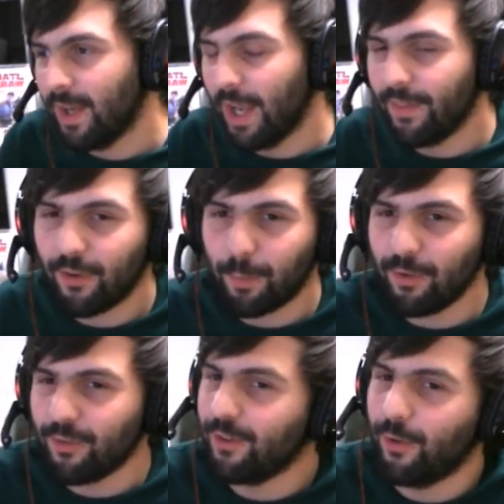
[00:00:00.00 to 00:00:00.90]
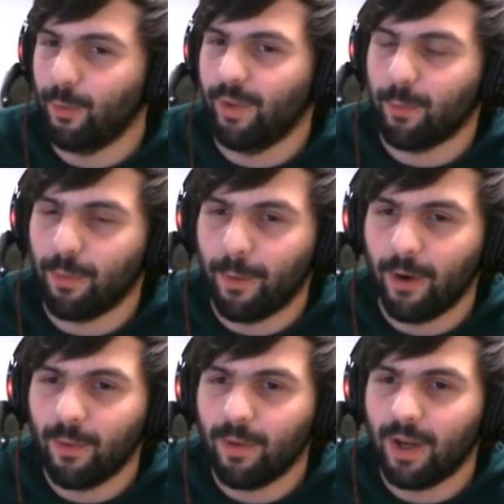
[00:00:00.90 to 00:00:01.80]
then especially, too, like with
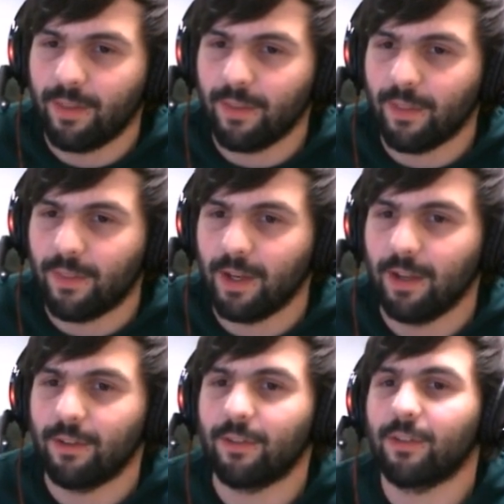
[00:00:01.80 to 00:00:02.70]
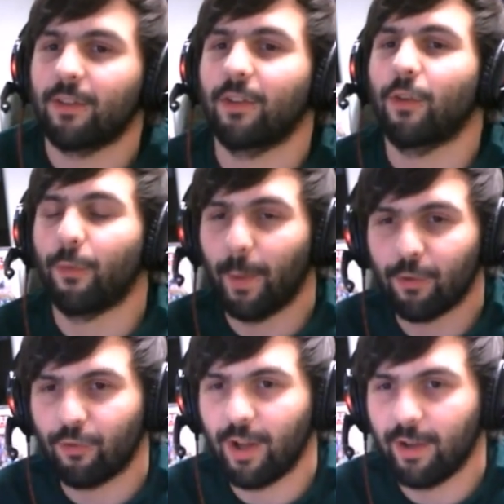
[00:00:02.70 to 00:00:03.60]
Poe, I think the thing is, so
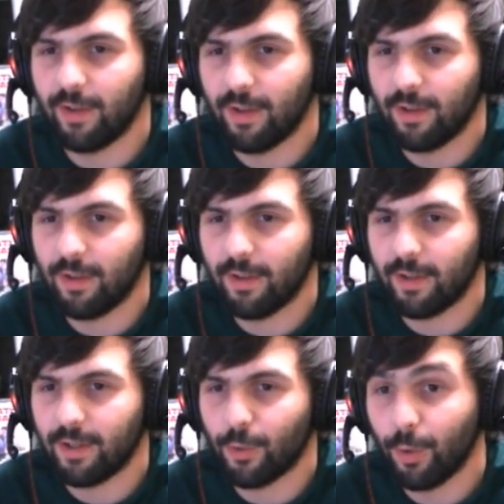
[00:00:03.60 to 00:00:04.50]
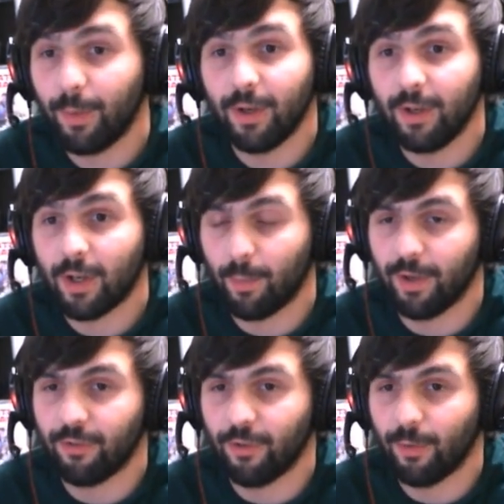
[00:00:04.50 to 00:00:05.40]
special chaining could become an
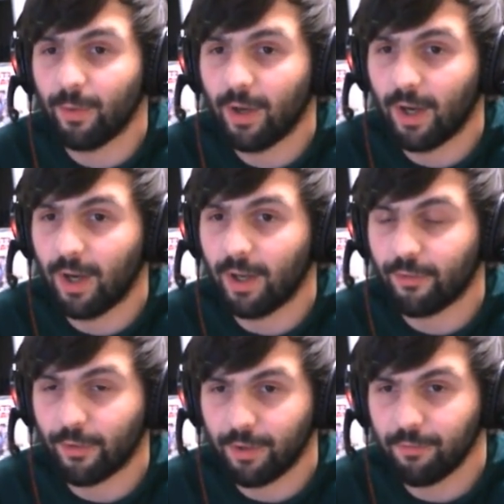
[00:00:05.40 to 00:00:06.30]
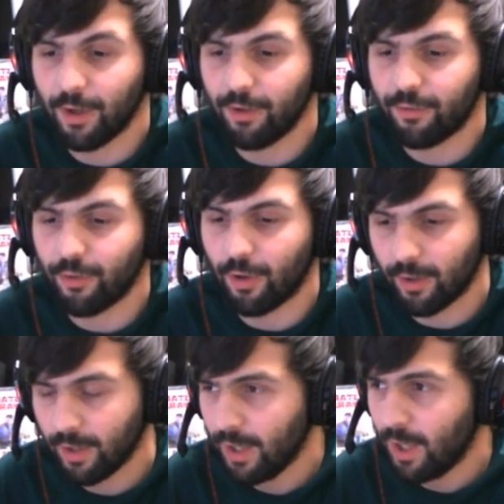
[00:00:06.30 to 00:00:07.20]
issue. It's looking very
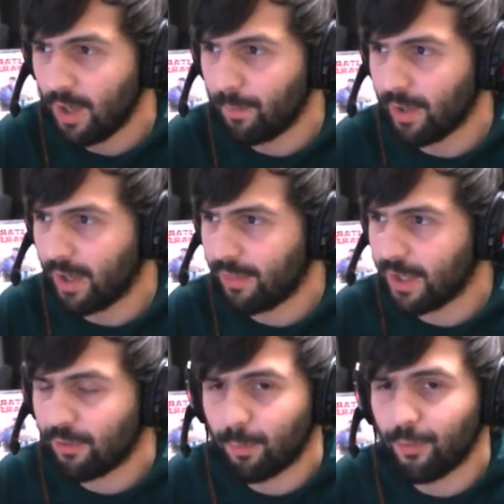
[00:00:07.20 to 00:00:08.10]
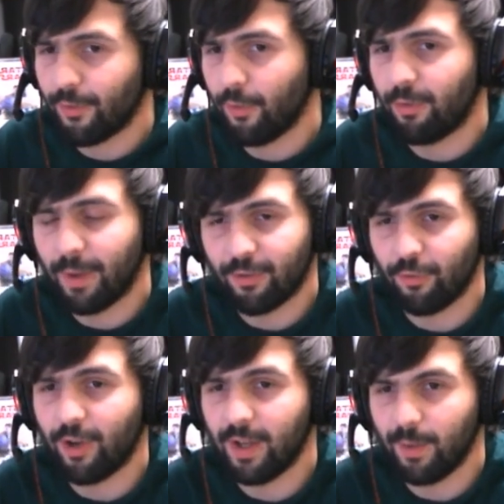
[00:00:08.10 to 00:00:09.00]
strong, but I think it's more so special
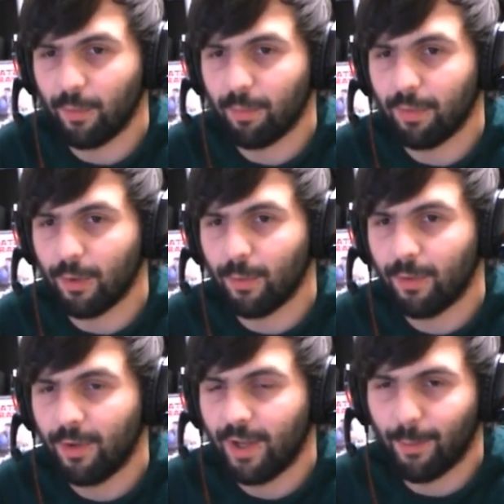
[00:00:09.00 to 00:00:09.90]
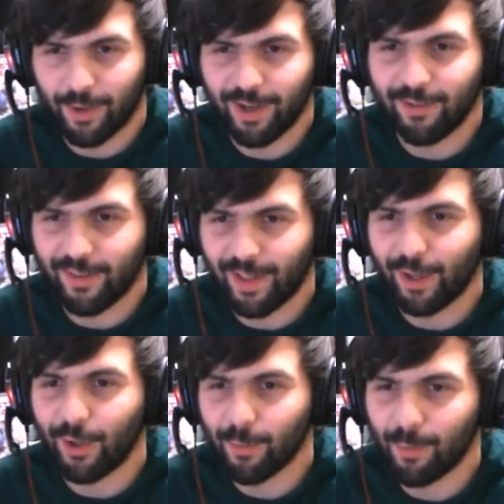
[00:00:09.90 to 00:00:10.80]
chaining with blue, and we'll get into that
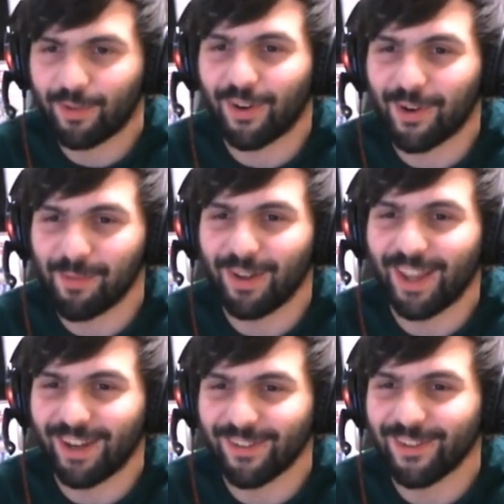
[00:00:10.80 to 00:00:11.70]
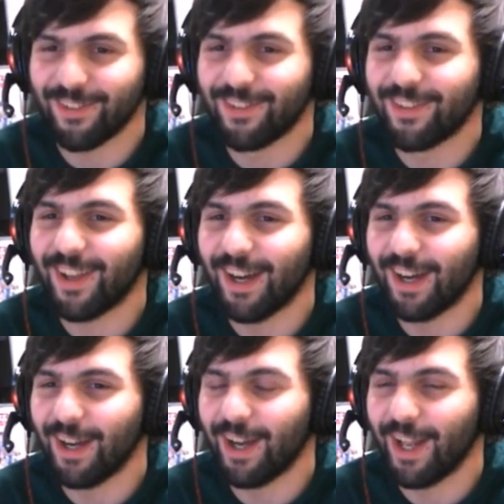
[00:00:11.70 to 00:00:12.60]
later when we talk about legacies in
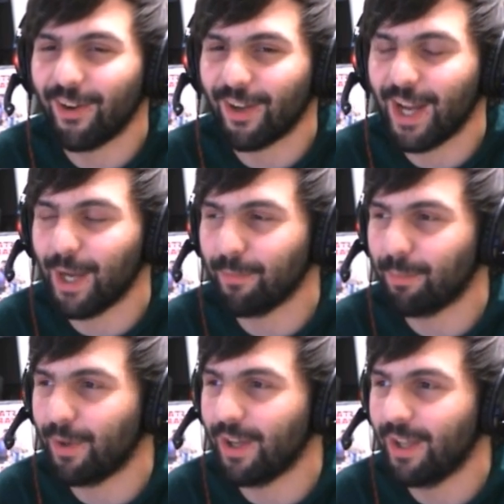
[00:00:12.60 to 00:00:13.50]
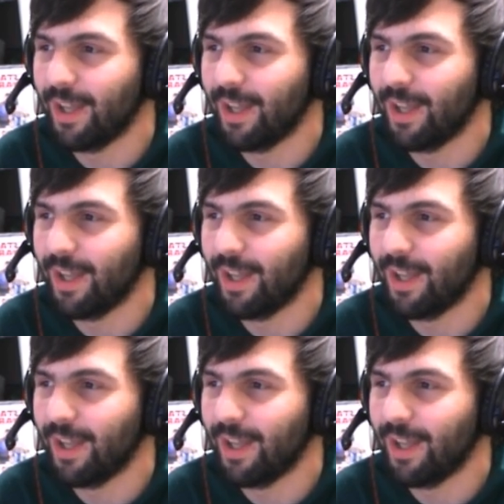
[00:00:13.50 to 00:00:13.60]
our games. But